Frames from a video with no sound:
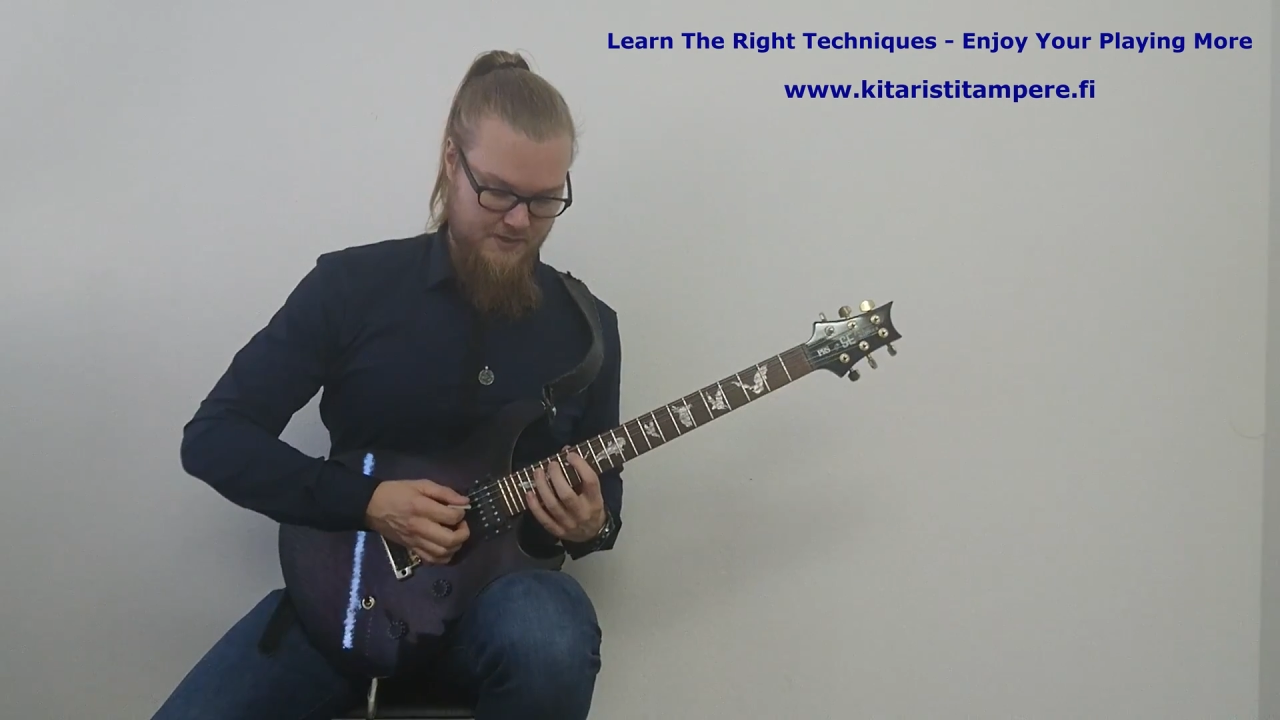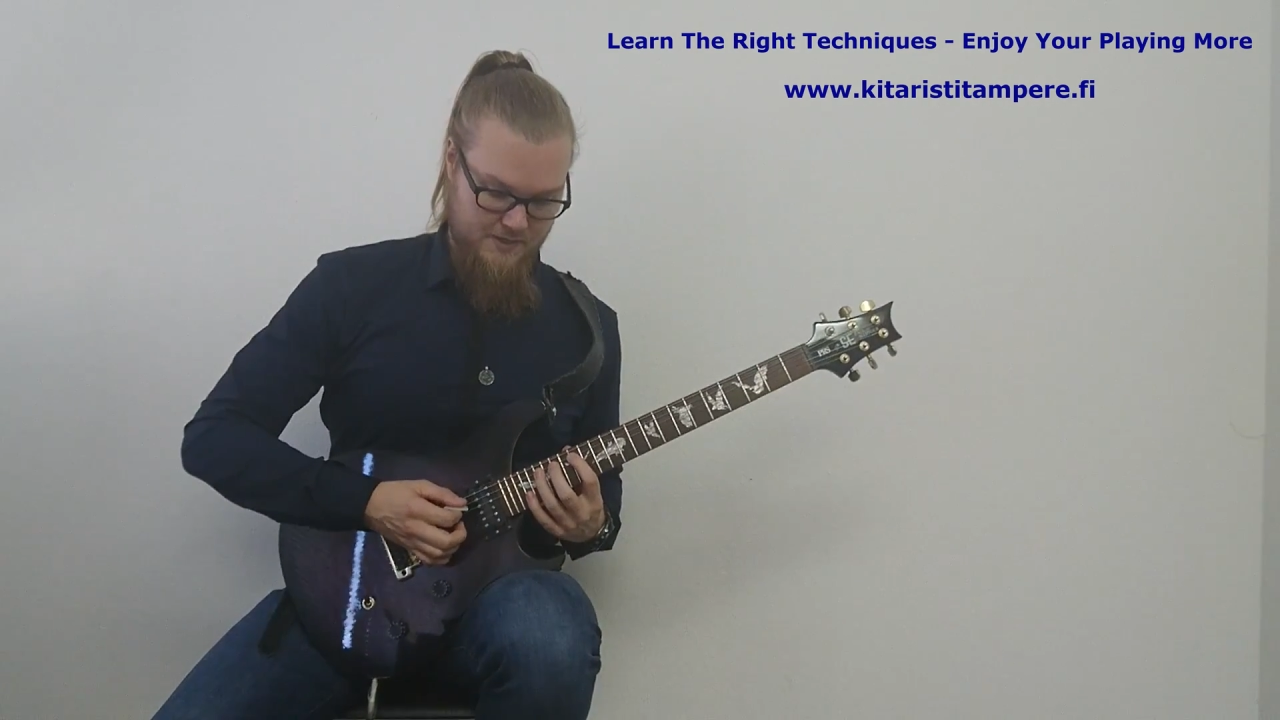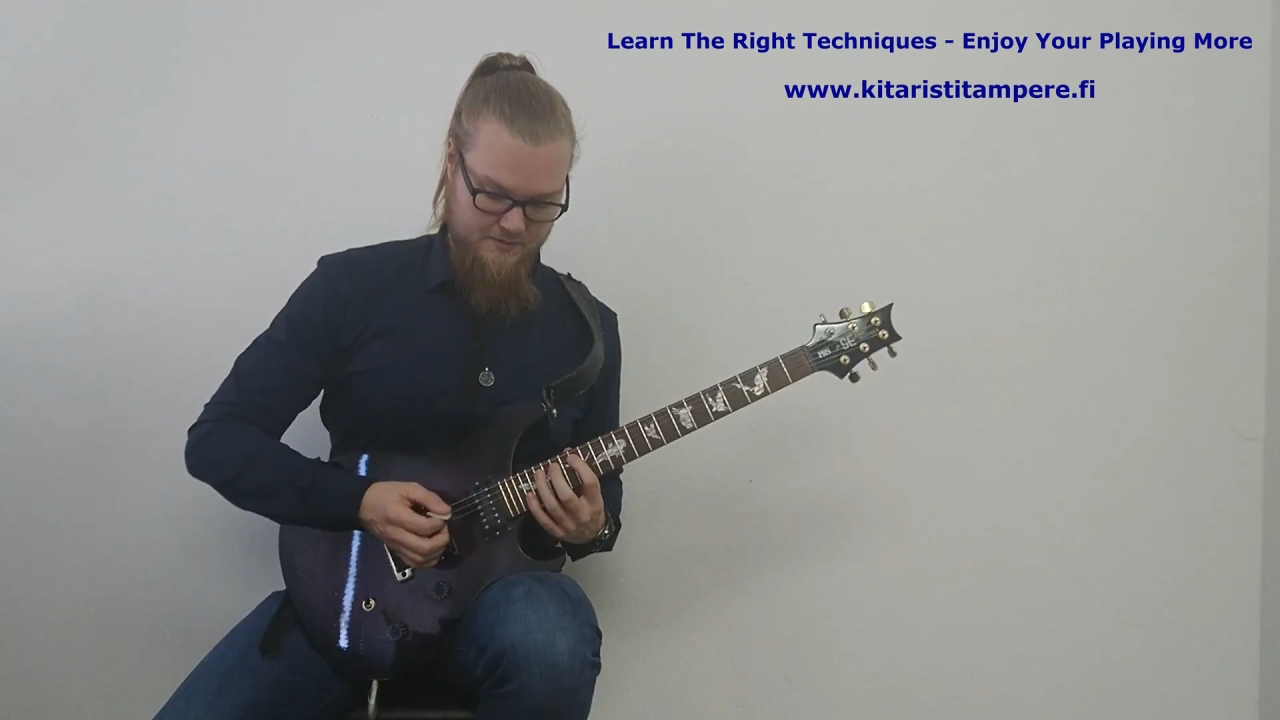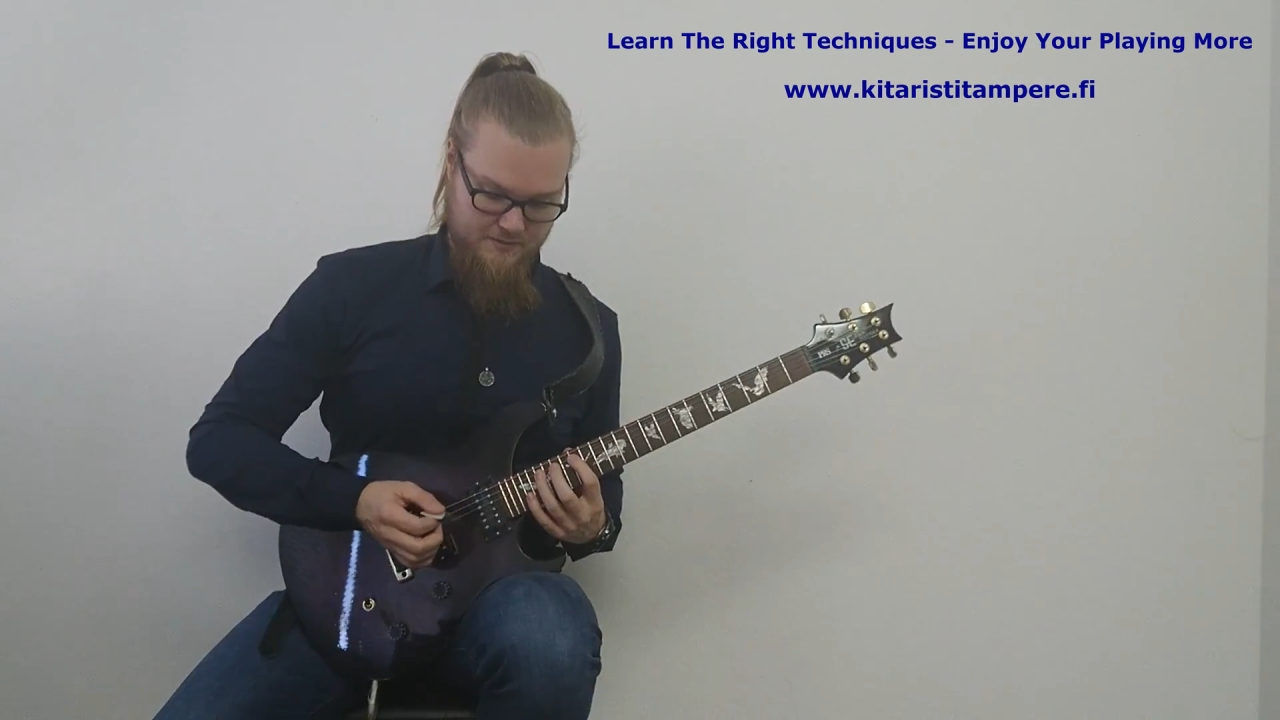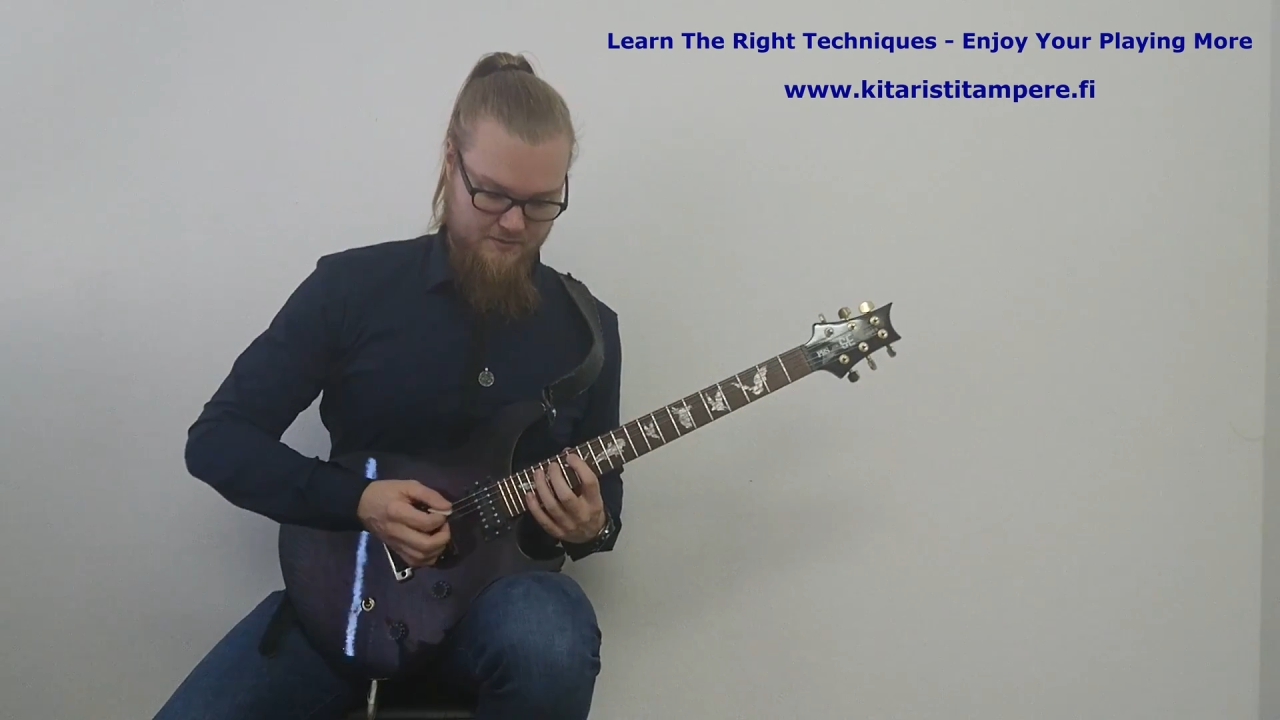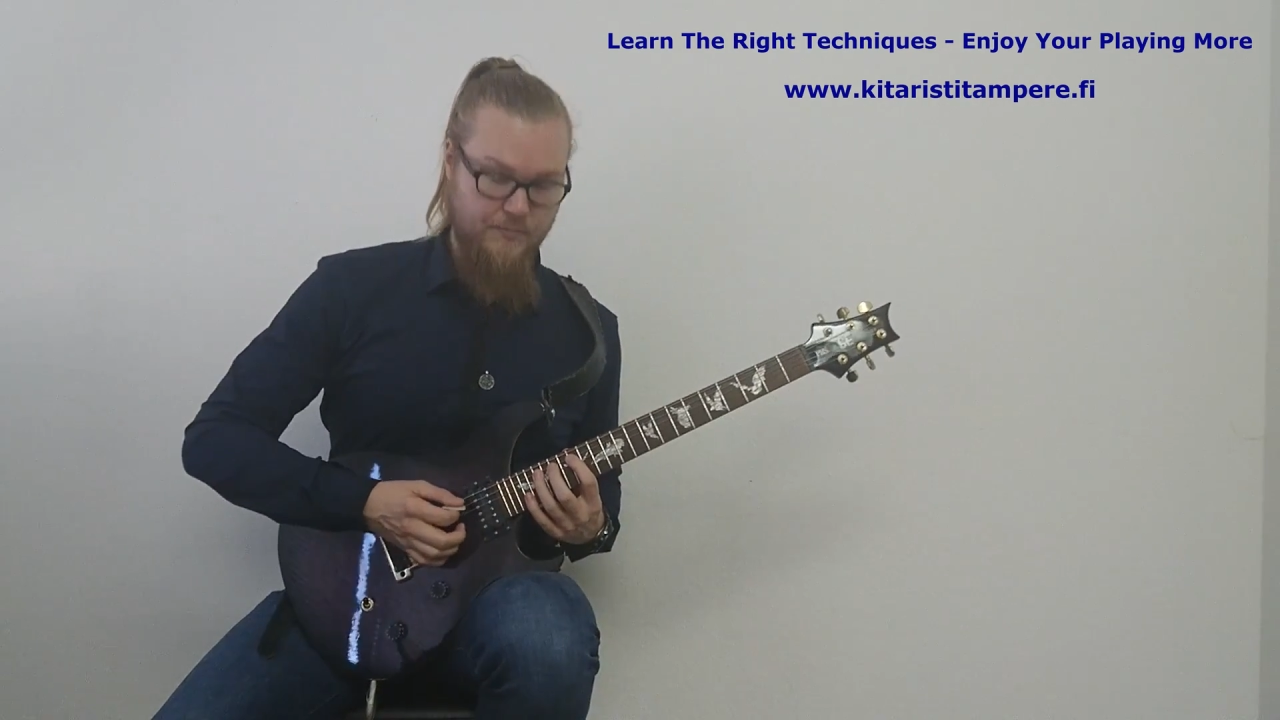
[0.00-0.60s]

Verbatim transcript: that